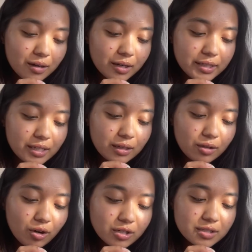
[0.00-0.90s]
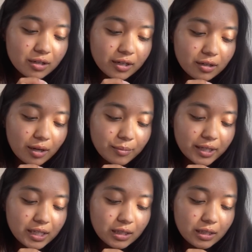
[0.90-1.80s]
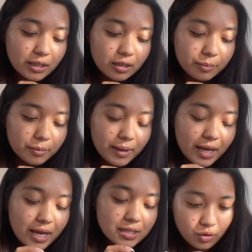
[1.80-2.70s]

Ani Garsa, you know, I'm like heating it up in my hand.